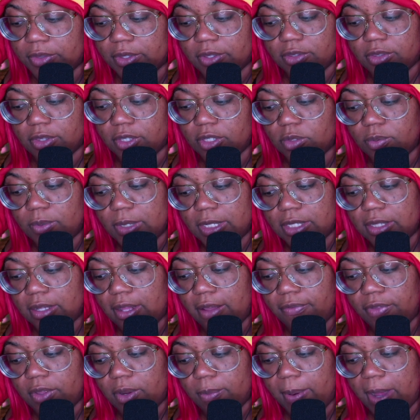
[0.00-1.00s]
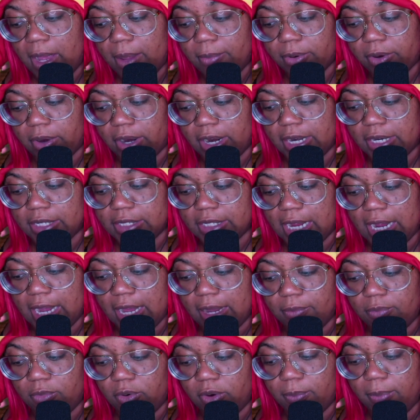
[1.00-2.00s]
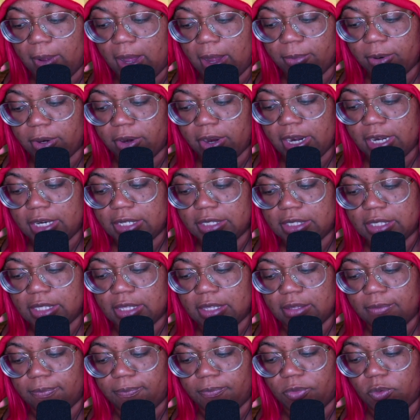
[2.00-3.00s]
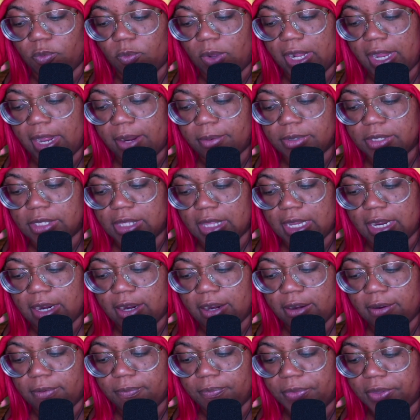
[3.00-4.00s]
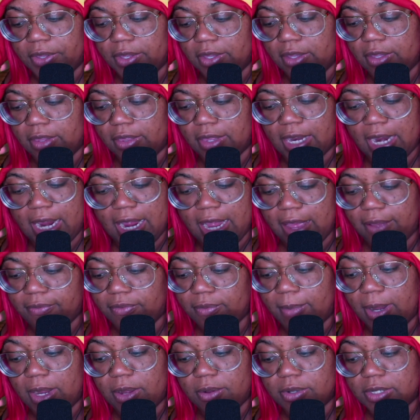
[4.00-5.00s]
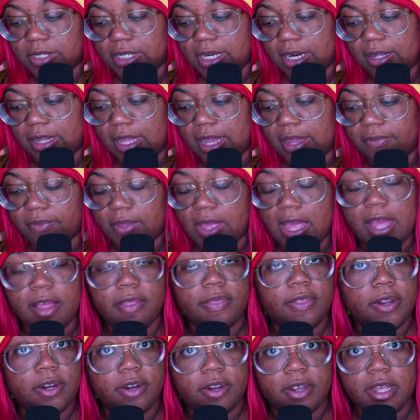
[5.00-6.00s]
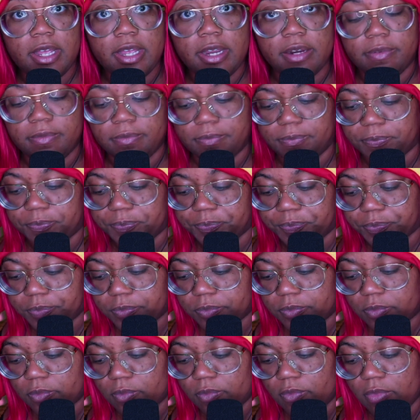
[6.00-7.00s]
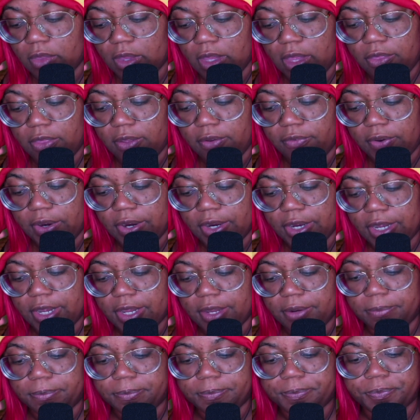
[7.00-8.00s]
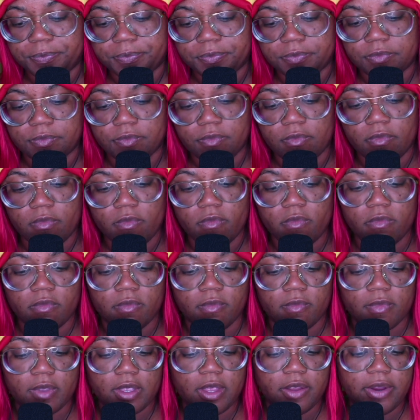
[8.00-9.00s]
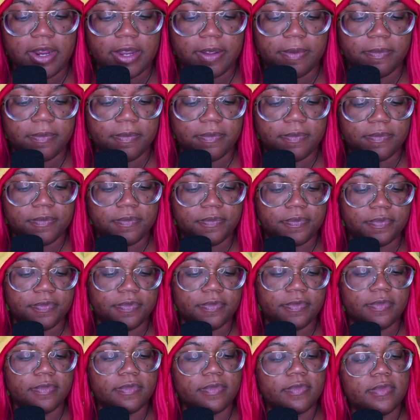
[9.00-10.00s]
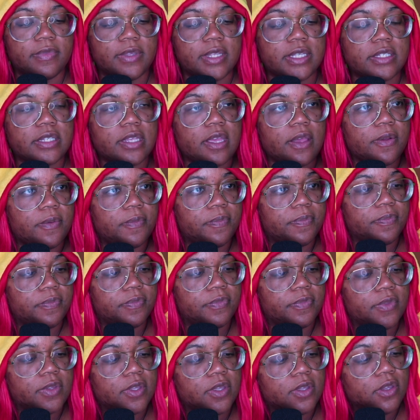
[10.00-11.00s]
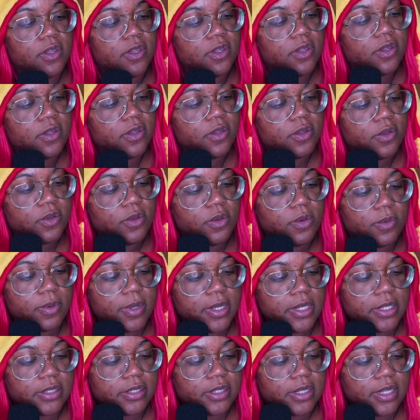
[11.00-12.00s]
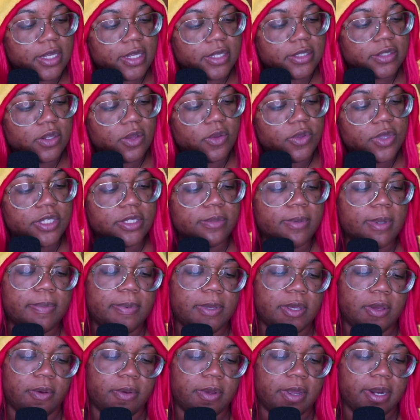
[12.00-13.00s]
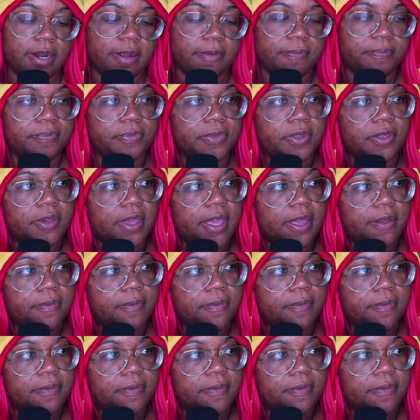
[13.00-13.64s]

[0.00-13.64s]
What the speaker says: The Swiss love their pomegranates. I had more pomegranates while I was there than I have in my whole entire life. They're good. They're very good. All right. Let's go. Ooh, what's this? Oh, this might be coconut. Okay.